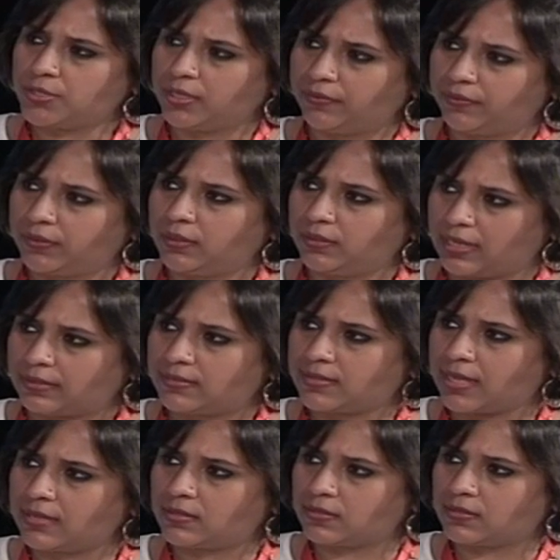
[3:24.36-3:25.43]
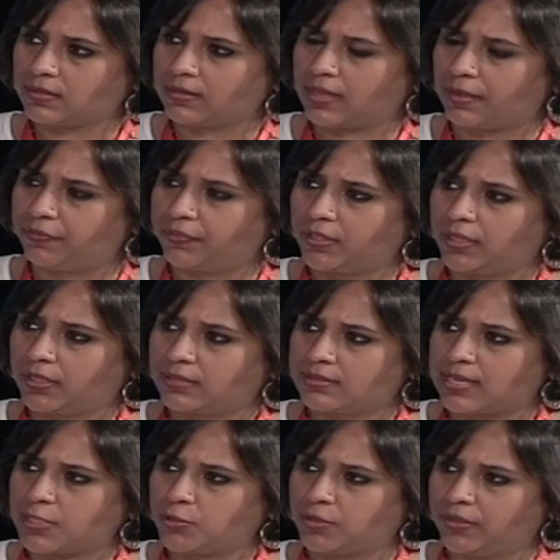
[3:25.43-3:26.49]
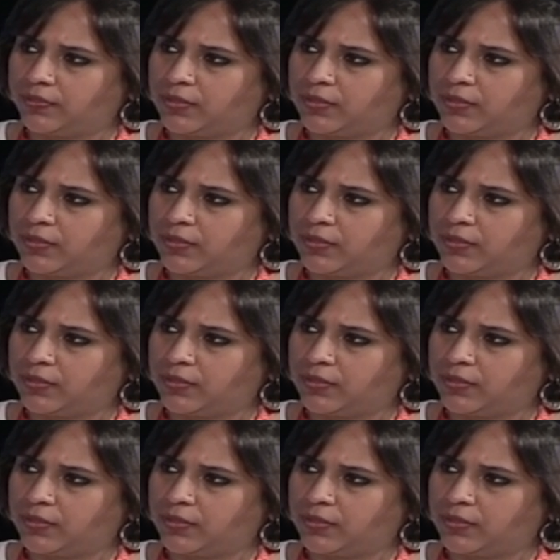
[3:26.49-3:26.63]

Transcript: delivered the death sentence in that verdict has had to leave